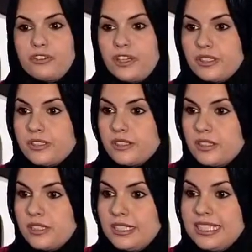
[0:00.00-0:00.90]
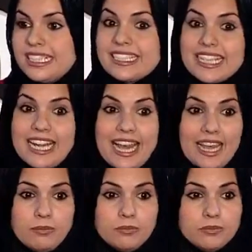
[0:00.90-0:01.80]
verse,
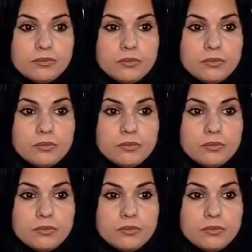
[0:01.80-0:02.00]
Salam,